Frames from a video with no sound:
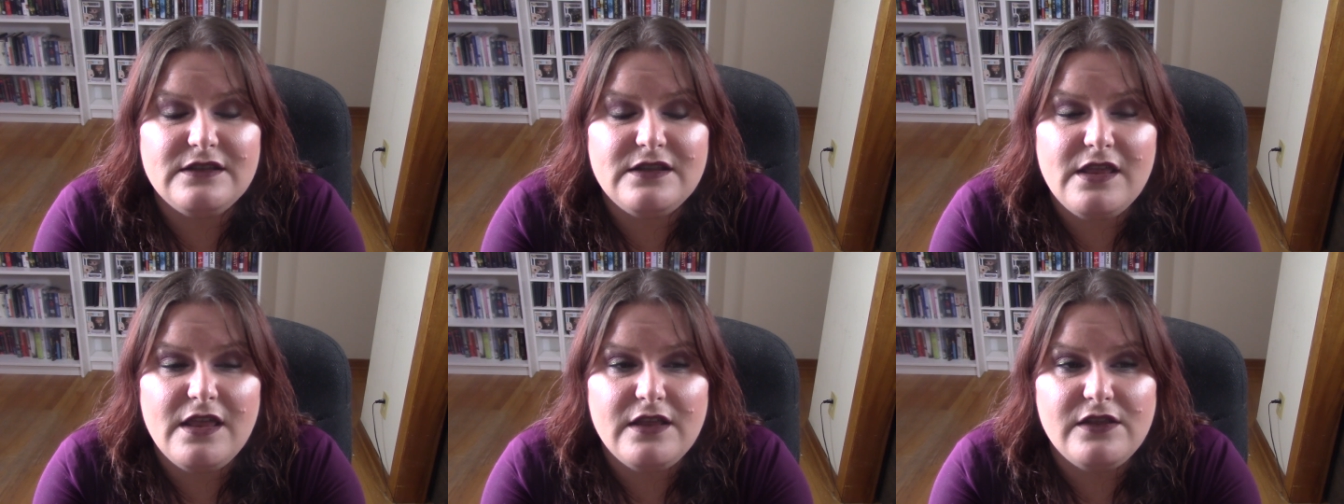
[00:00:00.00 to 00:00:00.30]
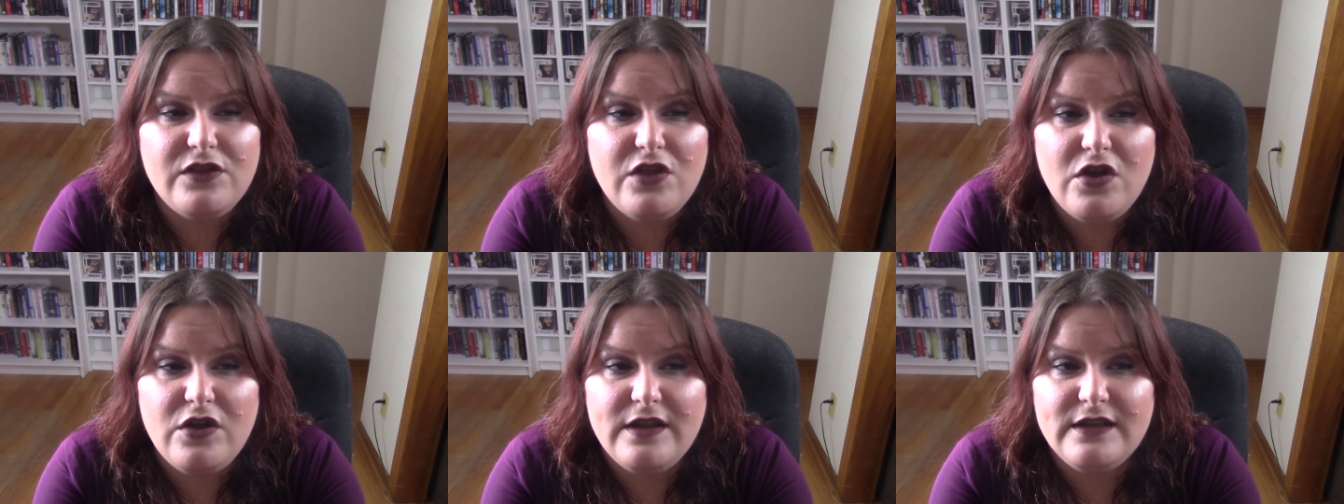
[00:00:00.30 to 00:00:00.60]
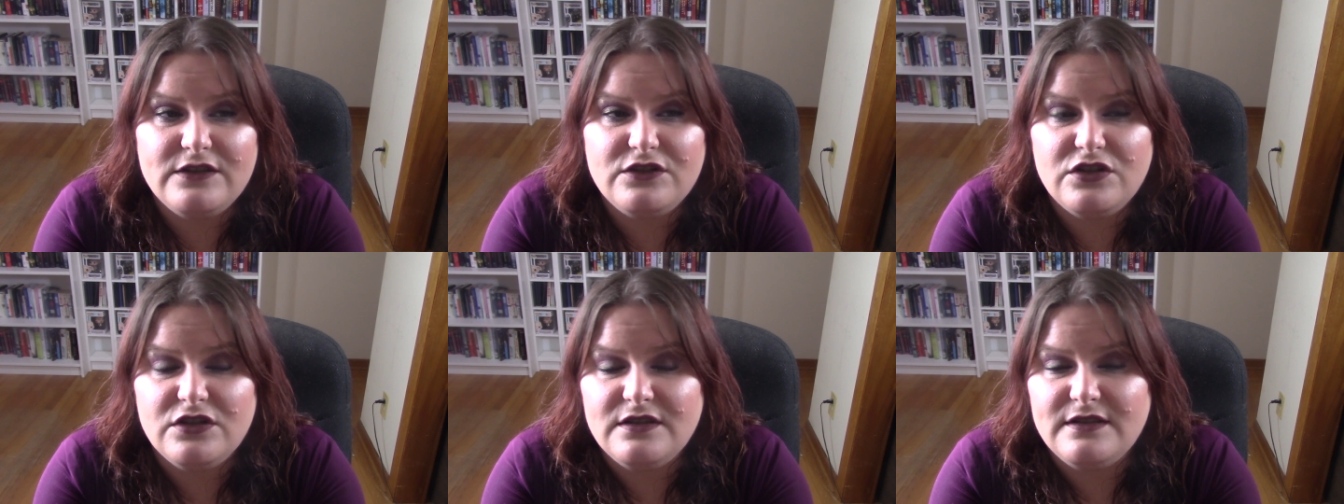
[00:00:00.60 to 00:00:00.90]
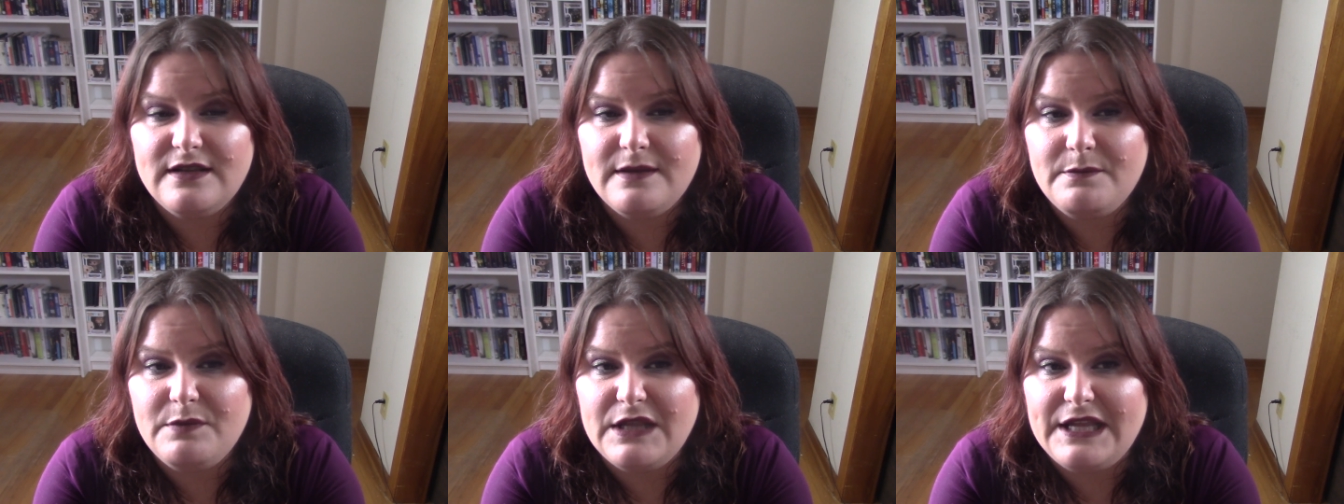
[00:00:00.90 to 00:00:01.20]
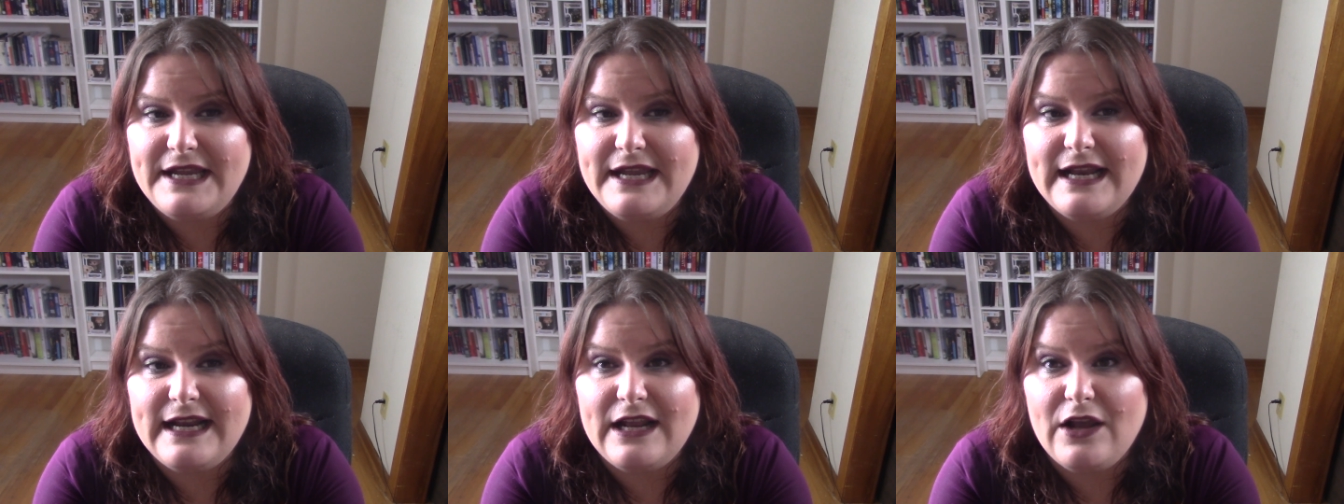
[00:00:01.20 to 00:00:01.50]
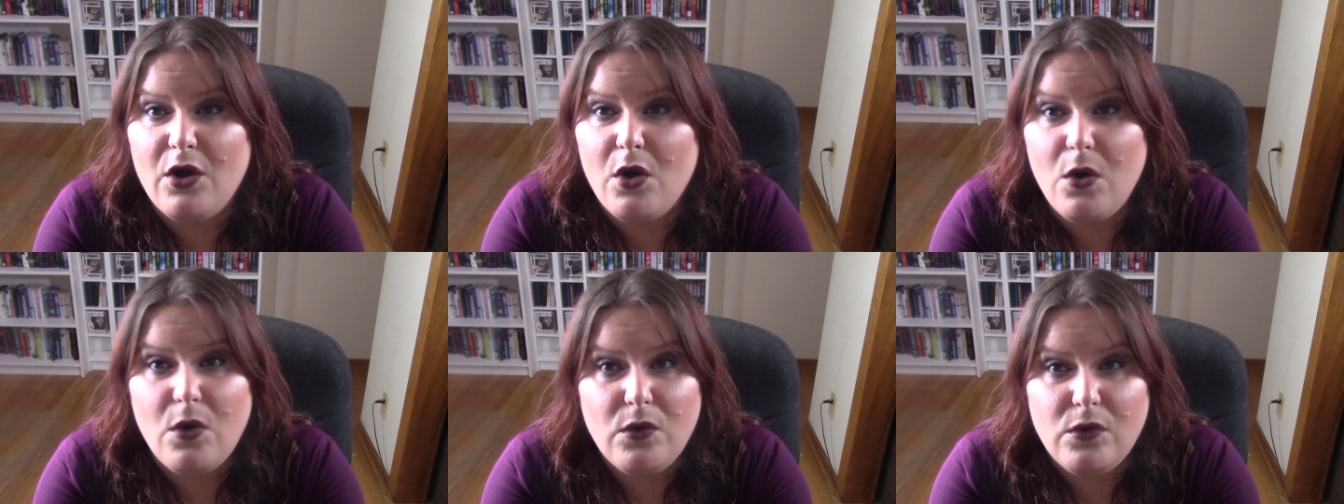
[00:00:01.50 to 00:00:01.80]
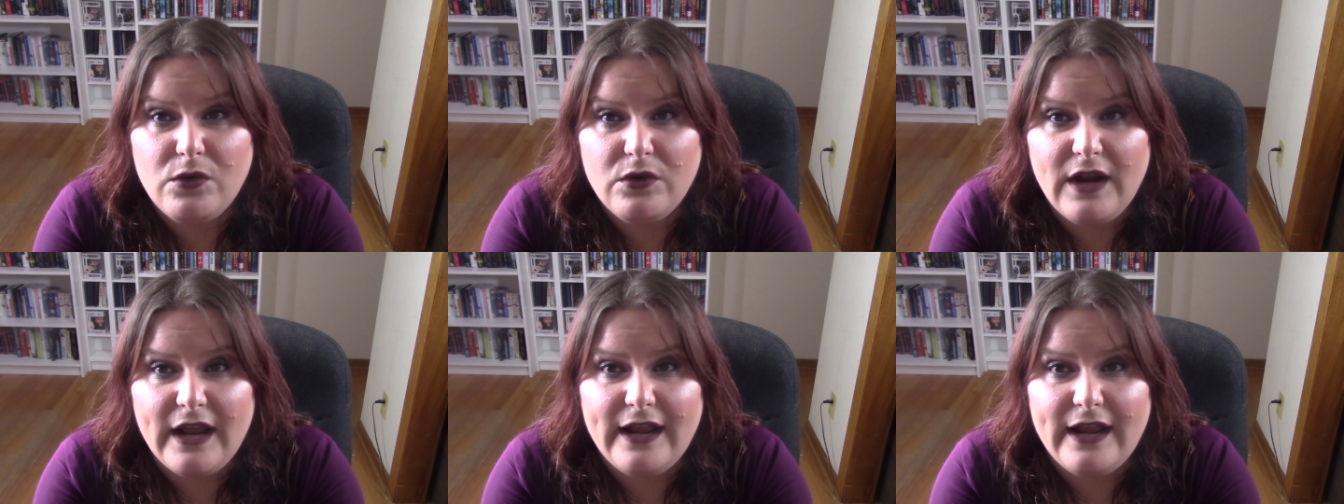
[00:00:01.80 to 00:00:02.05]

the look is just simply getting old.